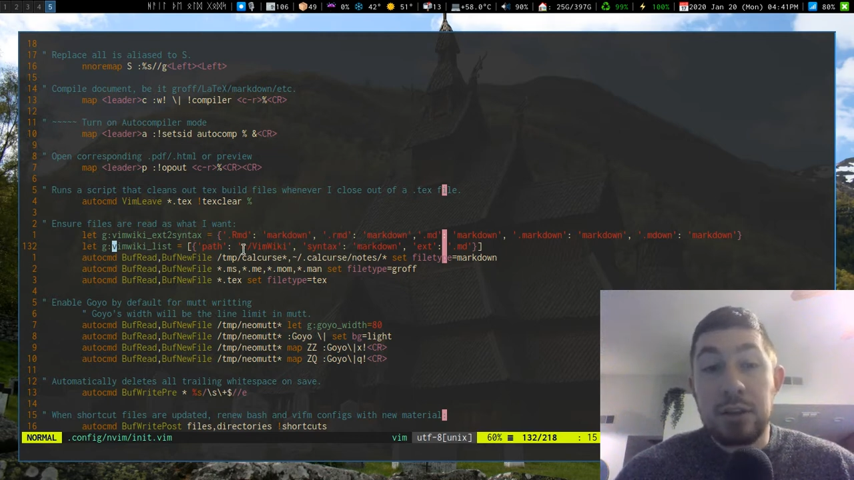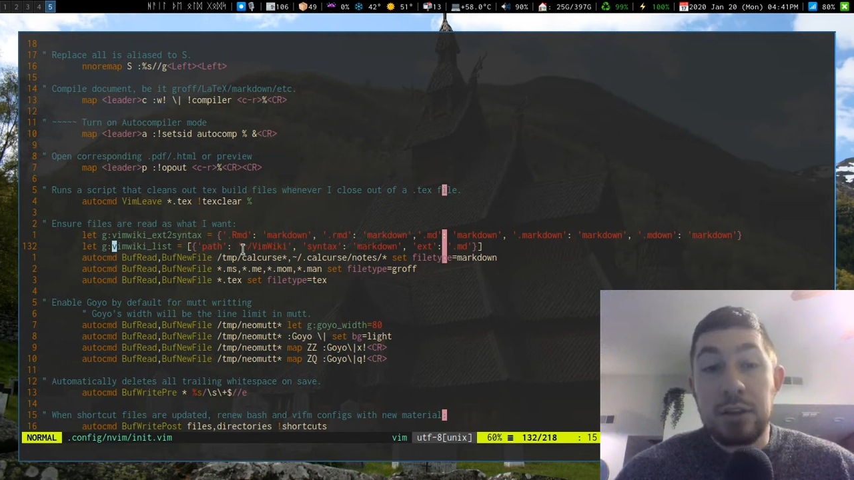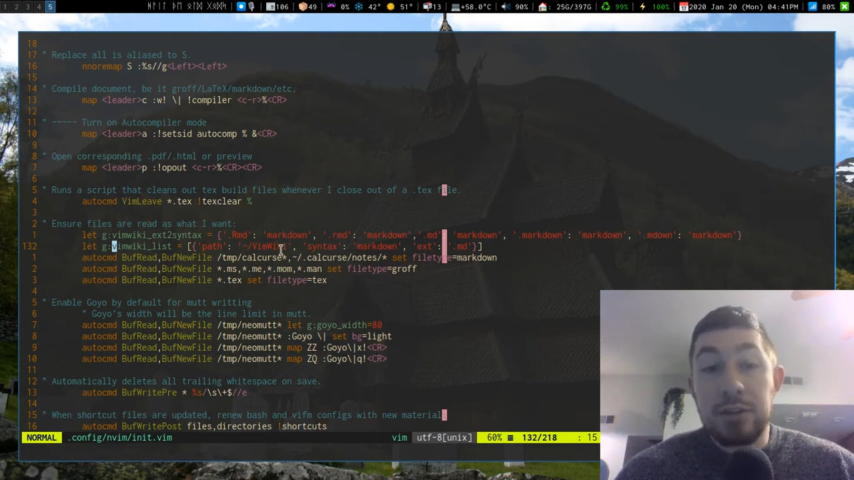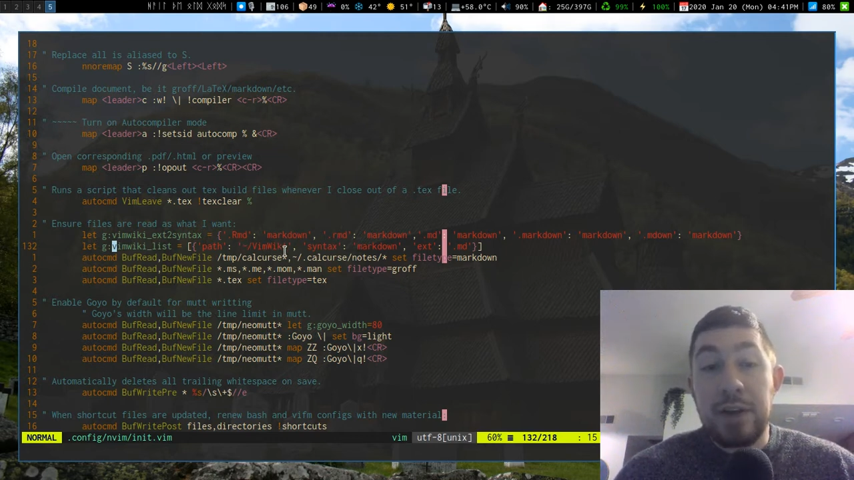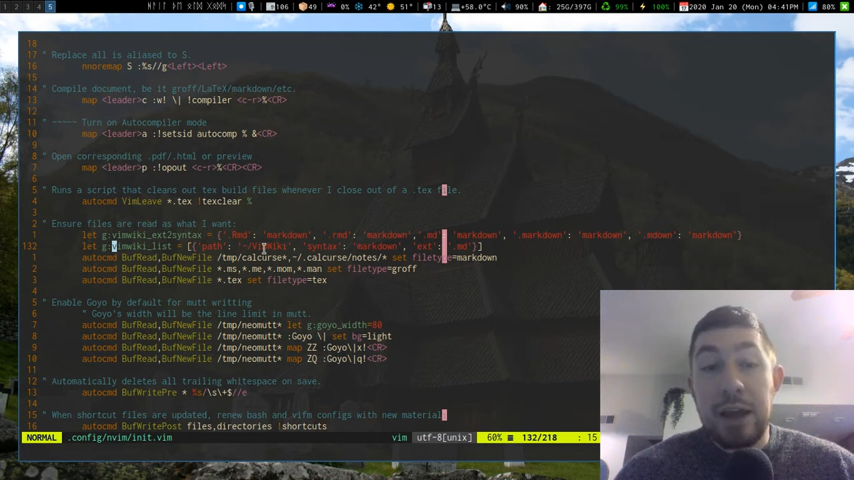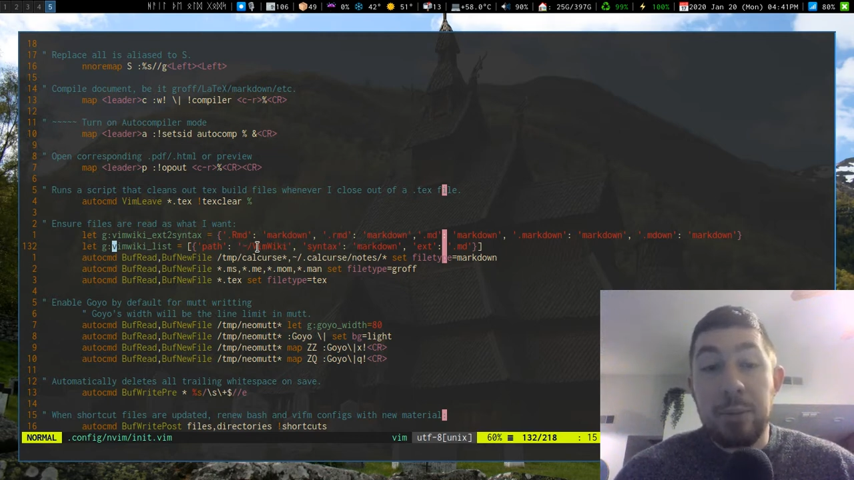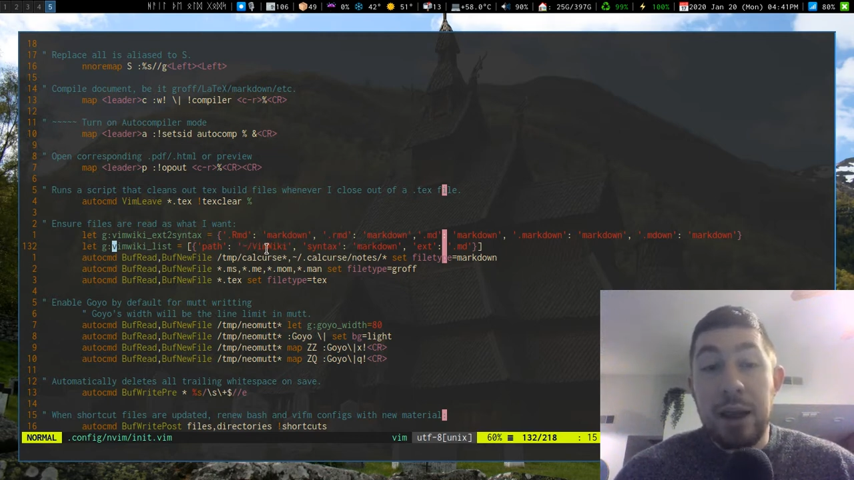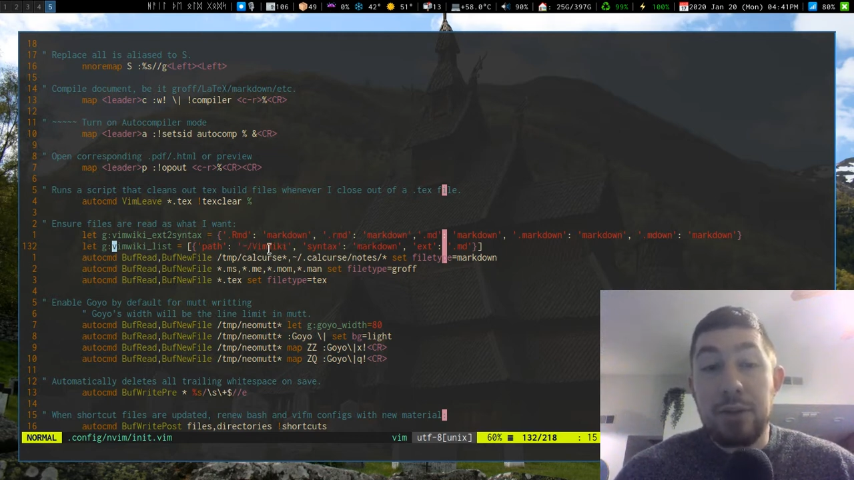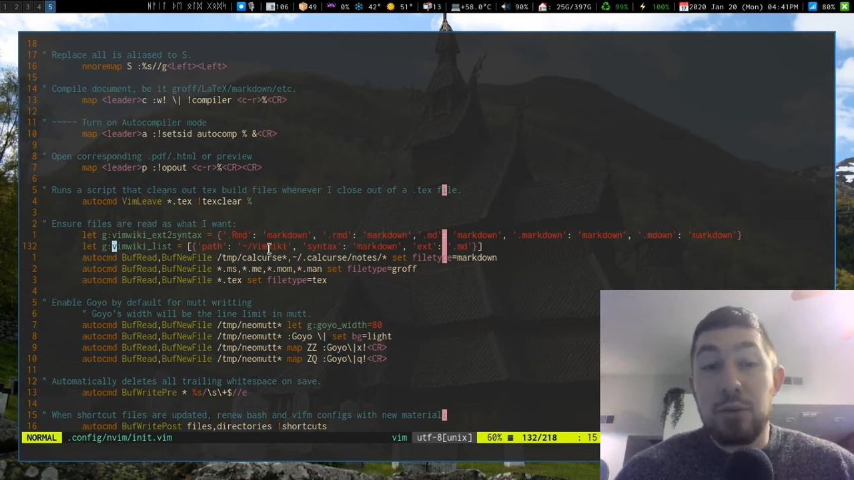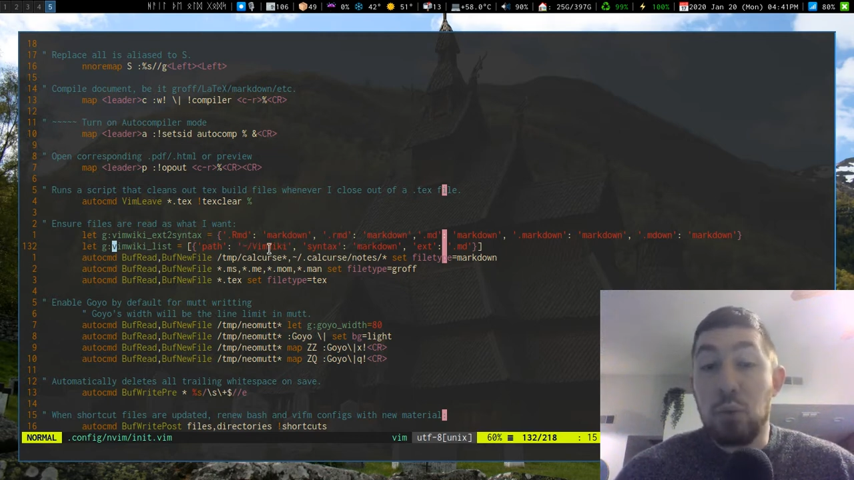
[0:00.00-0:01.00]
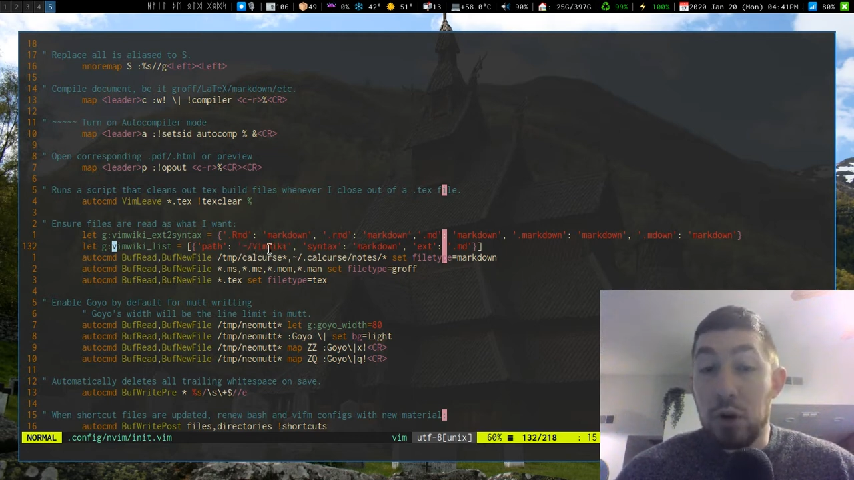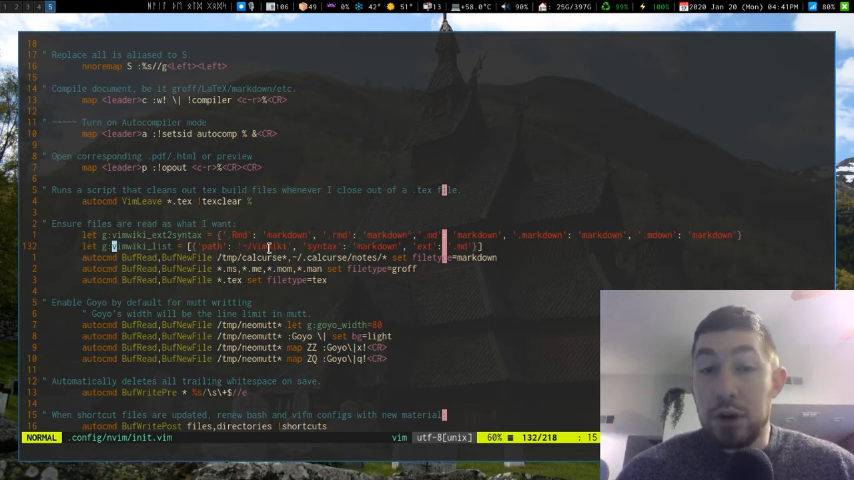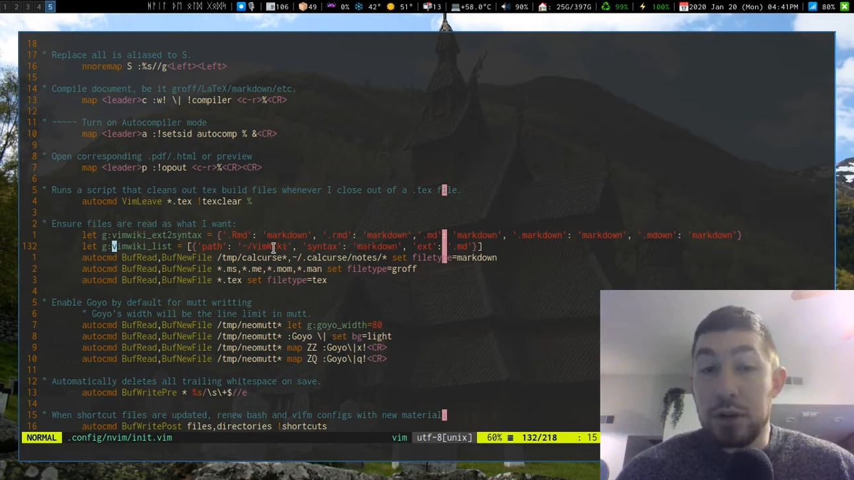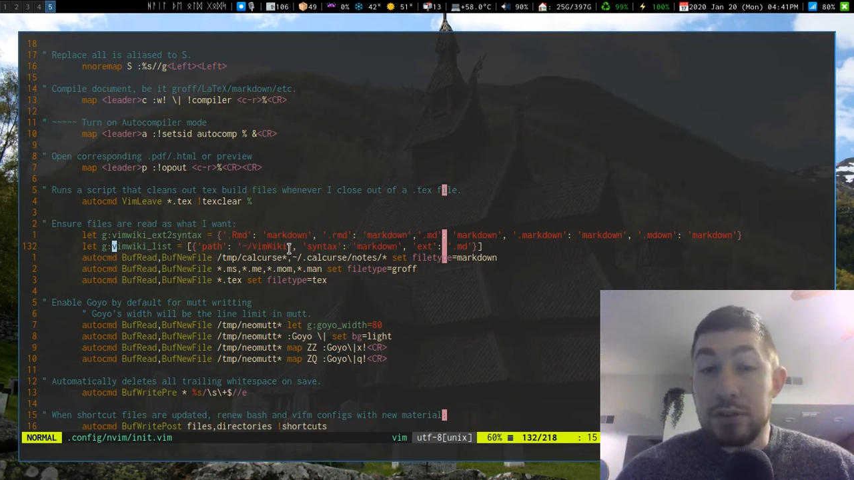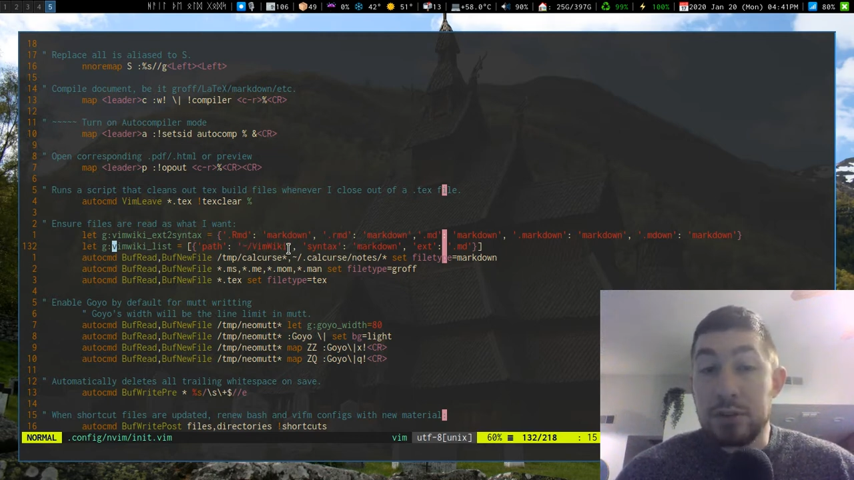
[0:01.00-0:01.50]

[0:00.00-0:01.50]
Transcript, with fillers: this file path works.